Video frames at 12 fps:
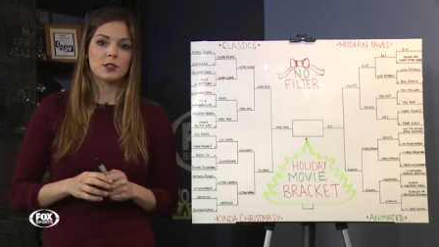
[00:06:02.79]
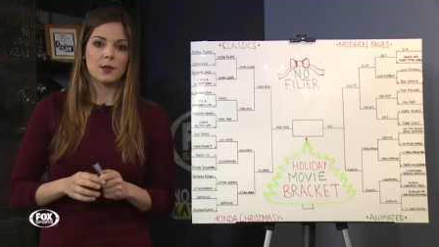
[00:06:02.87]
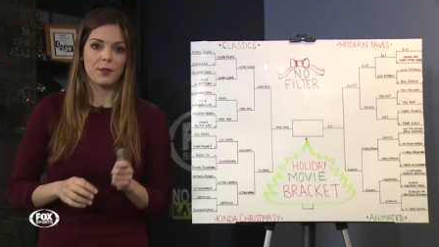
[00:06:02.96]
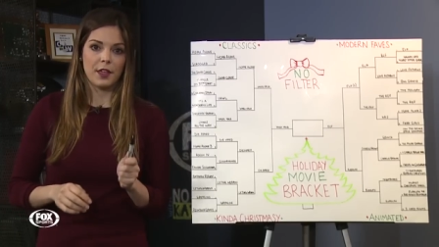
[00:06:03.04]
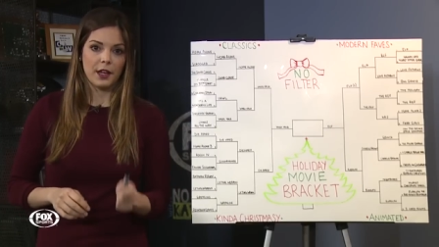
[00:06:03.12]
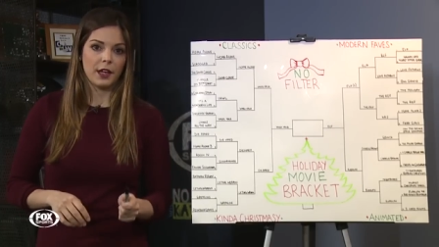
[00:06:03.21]

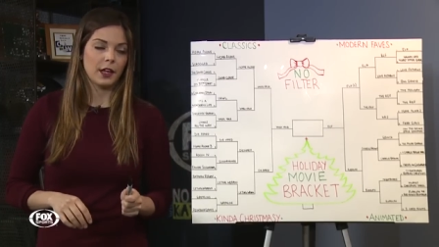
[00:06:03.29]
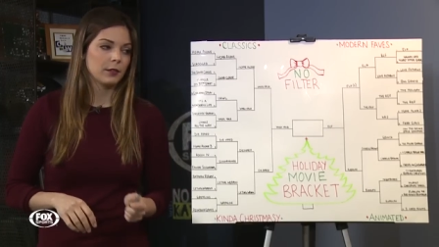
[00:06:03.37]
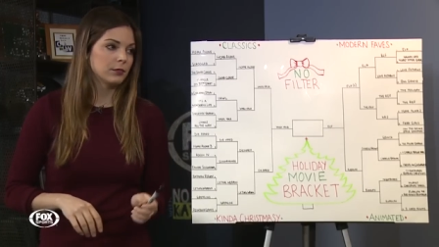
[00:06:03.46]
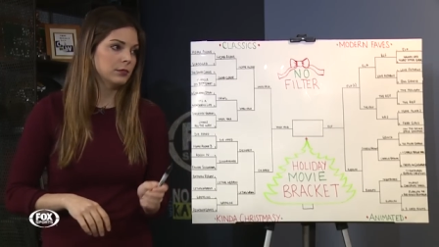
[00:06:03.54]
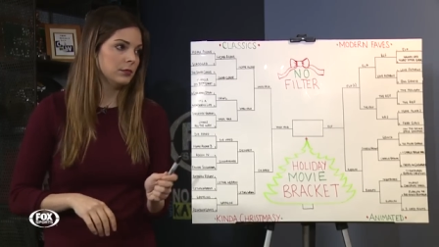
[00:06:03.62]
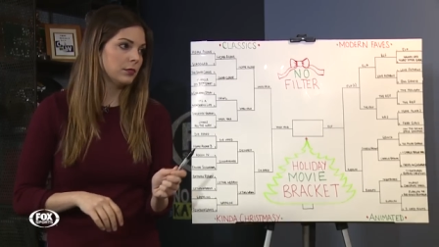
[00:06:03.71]
some thinking,
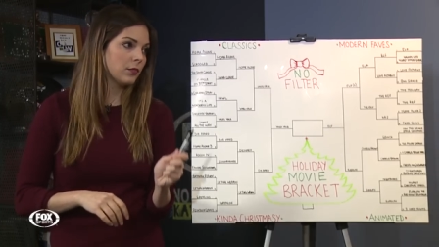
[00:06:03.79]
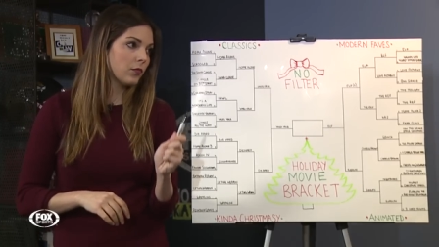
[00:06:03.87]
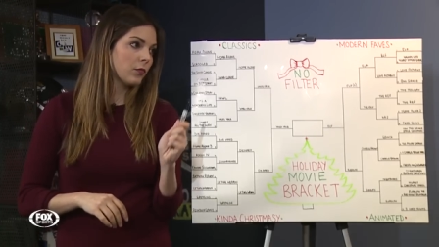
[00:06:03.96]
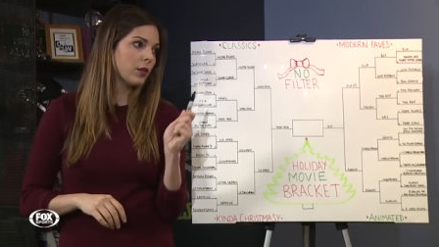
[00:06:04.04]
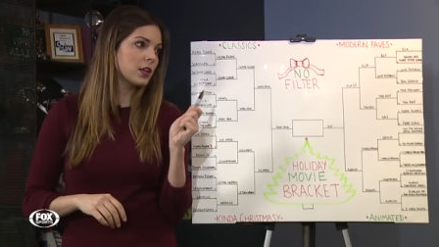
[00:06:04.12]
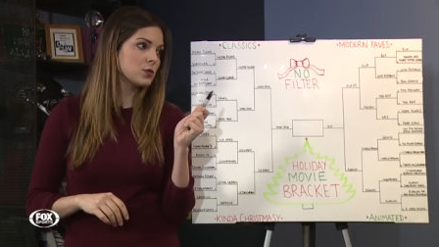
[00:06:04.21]

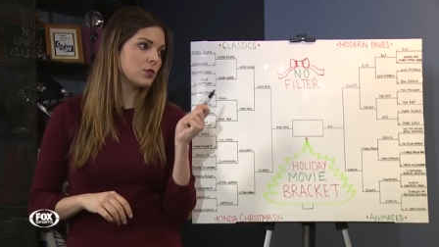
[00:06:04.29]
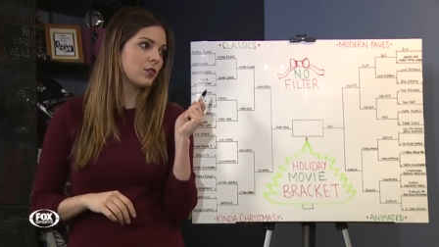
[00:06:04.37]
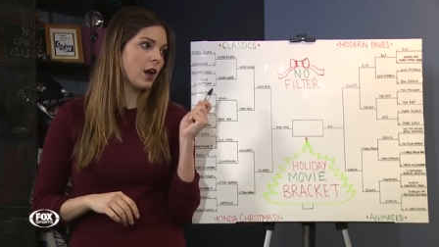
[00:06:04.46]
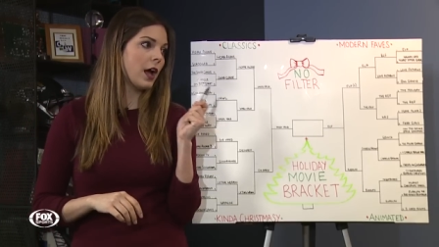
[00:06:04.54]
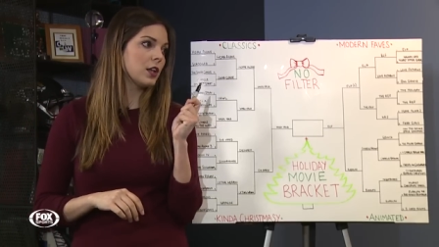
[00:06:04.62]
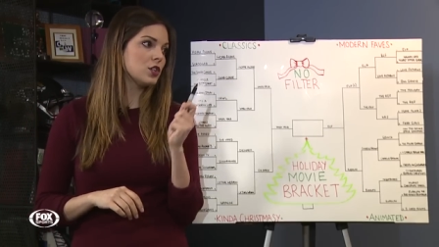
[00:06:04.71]
because we've
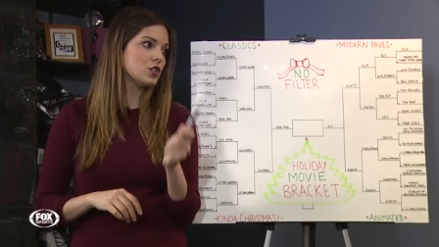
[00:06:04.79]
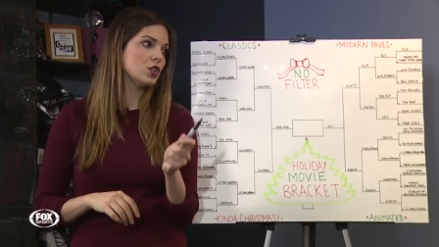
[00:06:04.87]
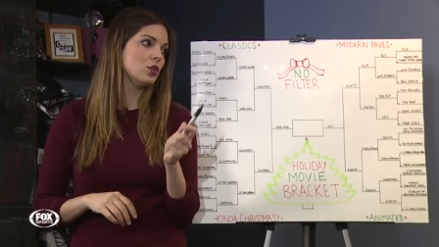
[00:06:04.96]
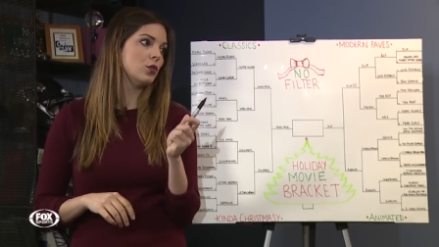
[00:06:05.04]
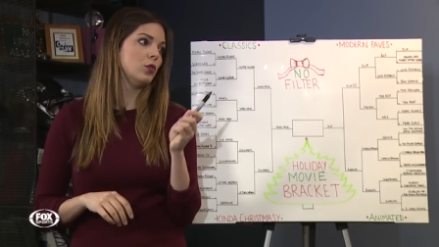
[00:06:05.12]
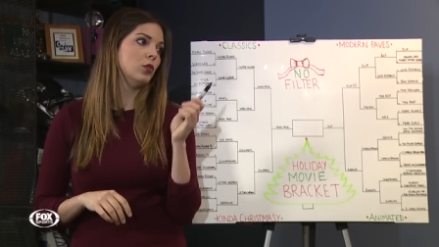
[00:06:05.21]
got
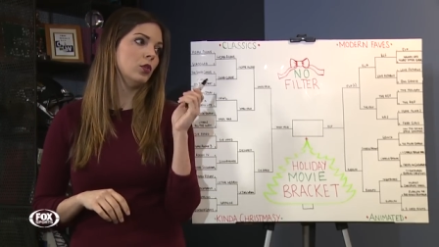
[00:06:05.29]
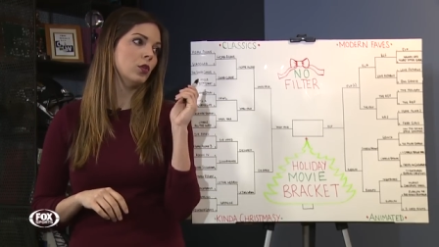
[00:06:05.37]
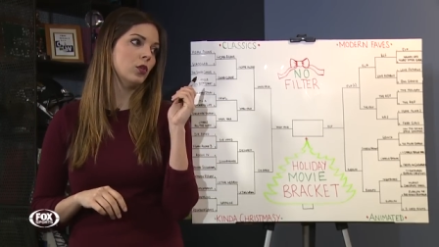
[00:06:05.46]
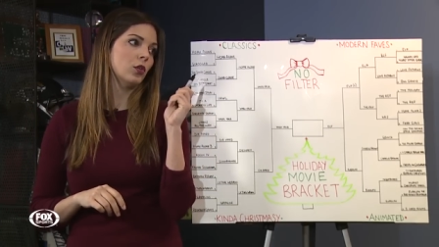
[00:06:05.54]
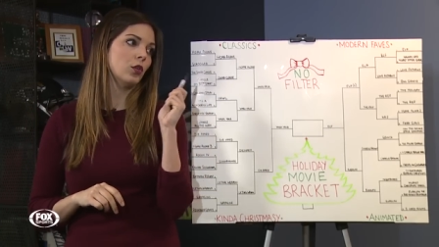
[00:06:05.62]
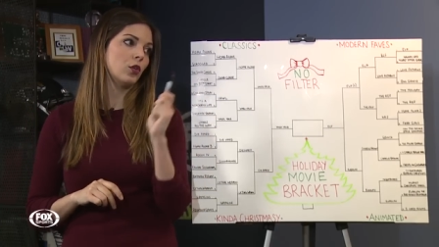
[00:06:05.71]
two
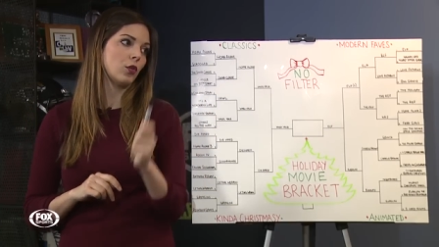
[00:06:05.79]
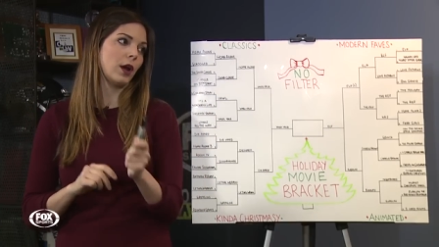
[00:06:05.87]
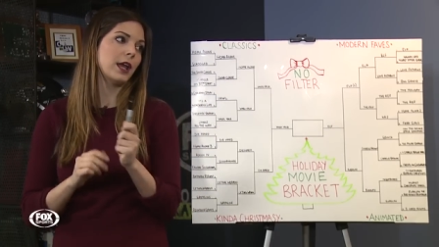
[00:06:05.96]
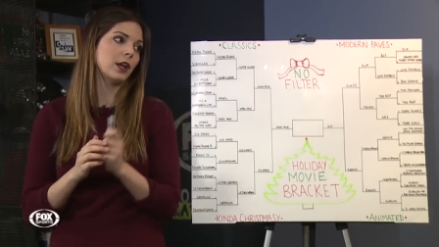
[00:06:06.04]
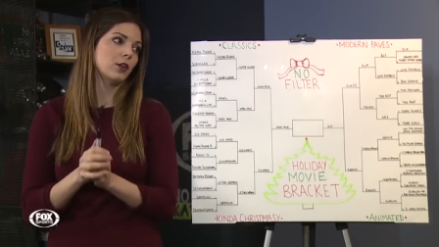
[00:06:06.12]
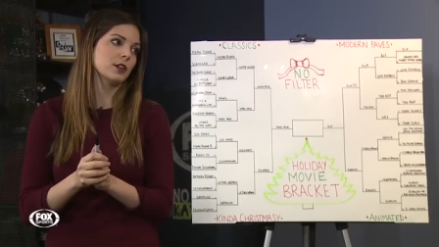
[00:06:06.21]

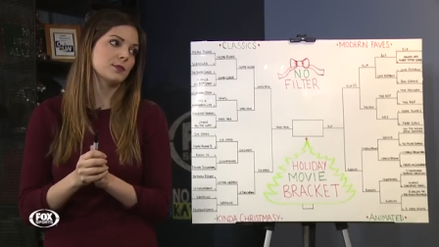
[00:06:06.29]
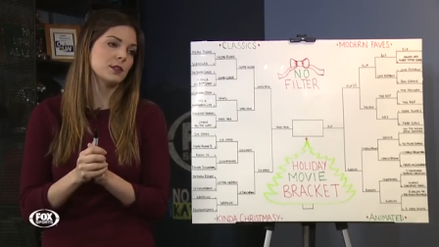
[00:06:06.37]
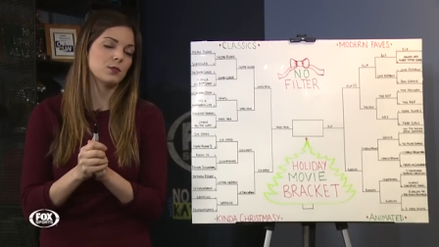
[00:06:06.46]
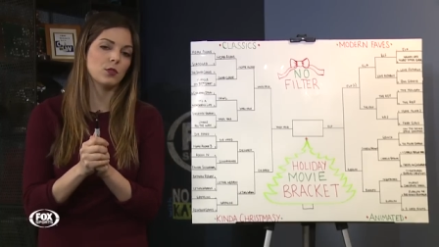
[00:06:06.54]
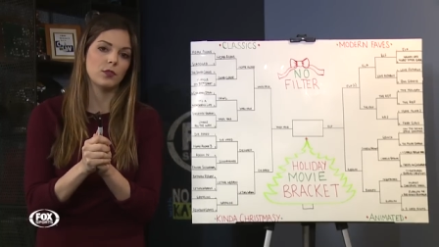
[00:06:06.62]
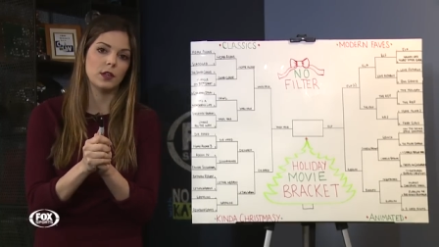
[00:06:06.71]
great
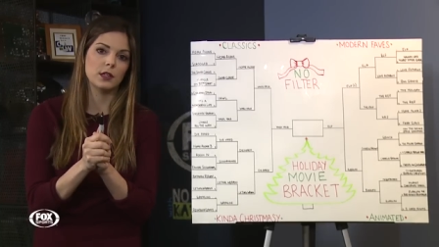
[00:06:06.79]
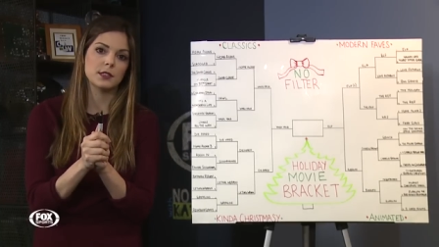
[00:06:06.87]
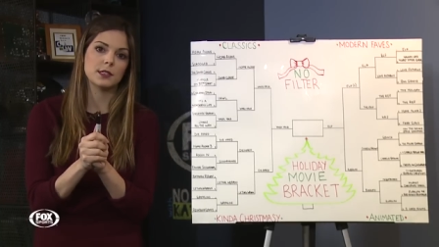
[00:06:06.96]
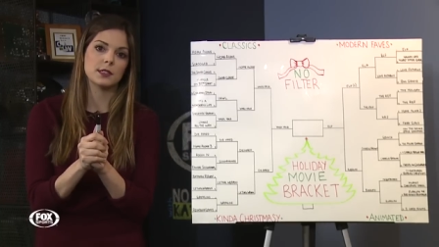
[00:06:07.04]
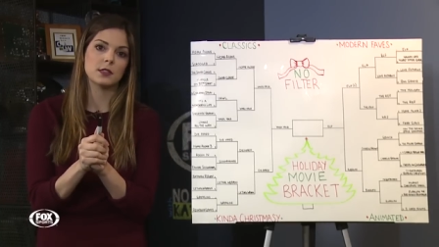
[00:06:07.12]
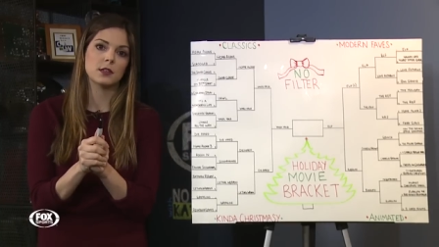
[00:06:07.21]
Christmas movies.